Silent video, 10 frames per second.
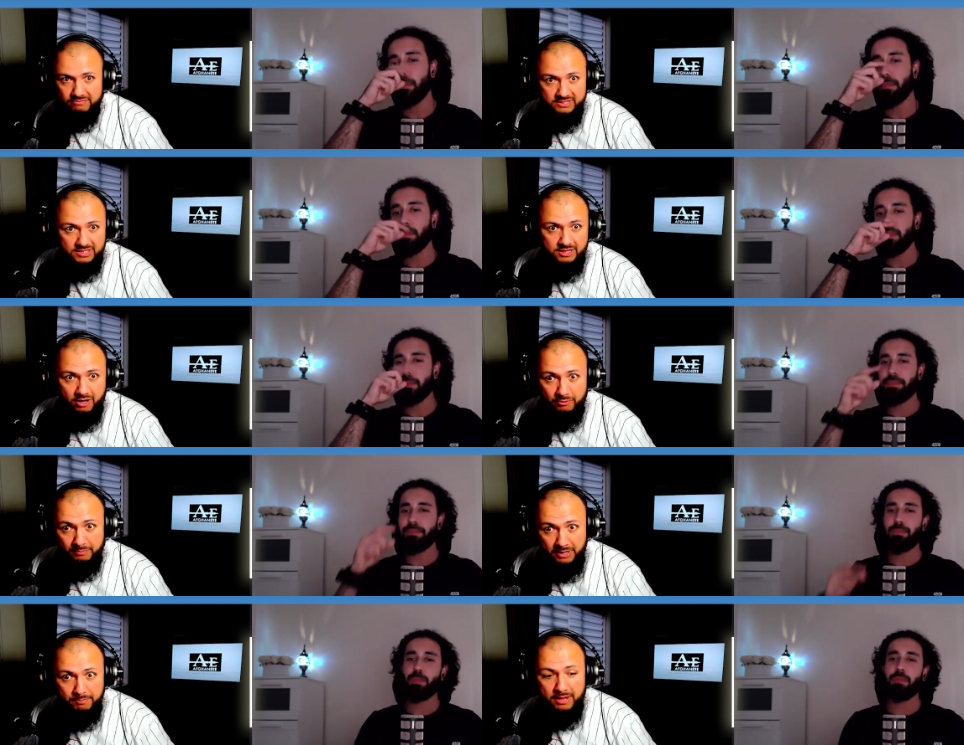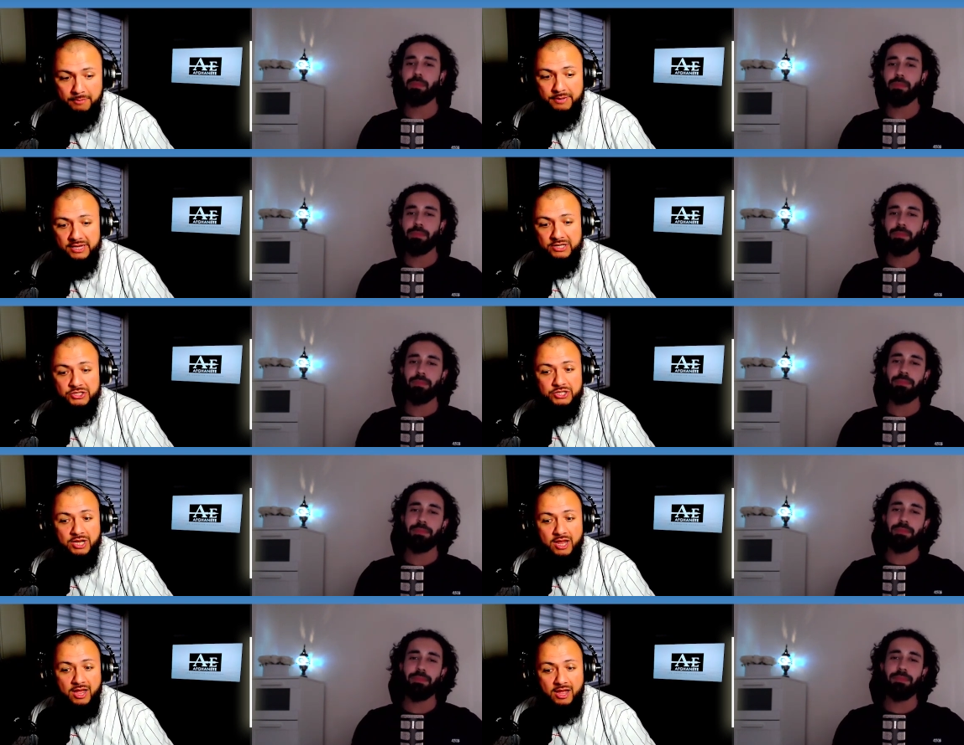Speaker 1: visit our PayPal page.
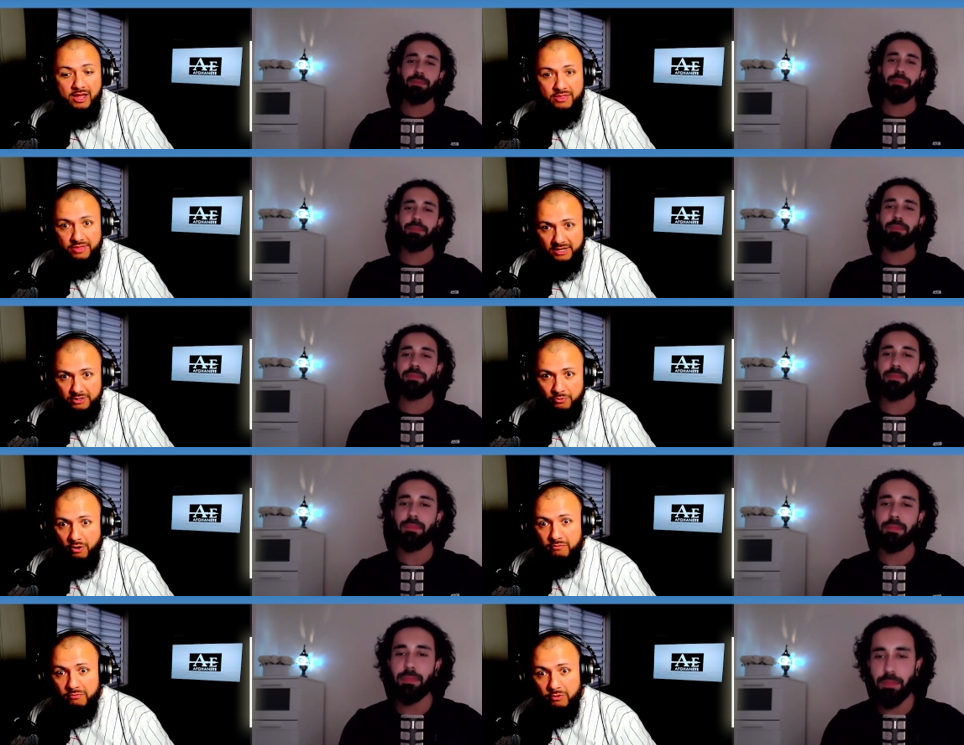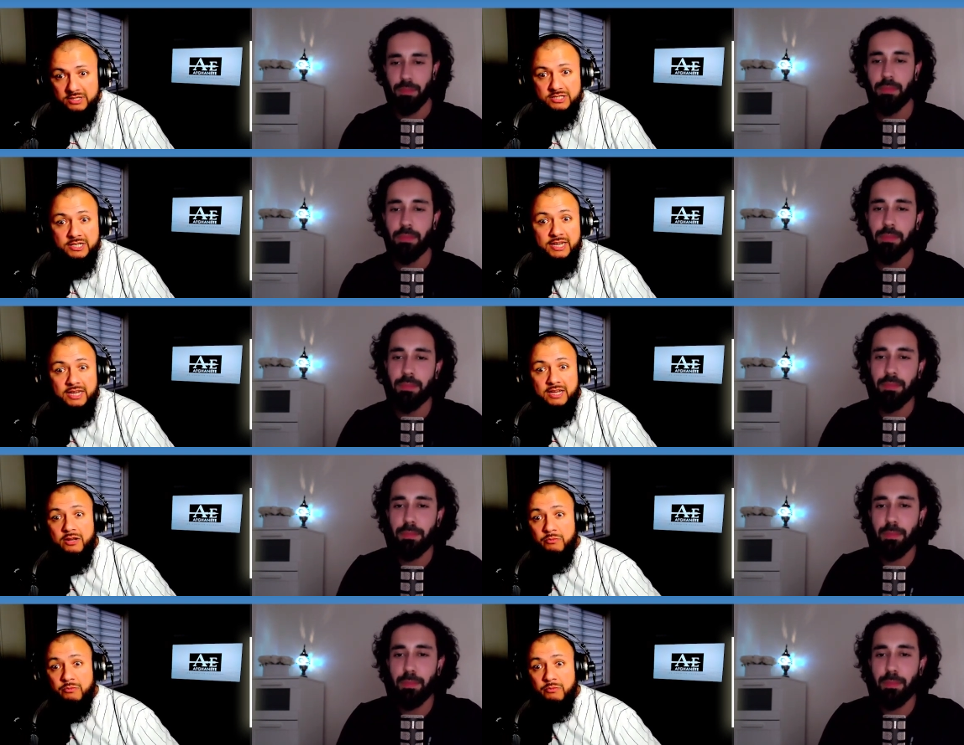Uh, thank you all for listening.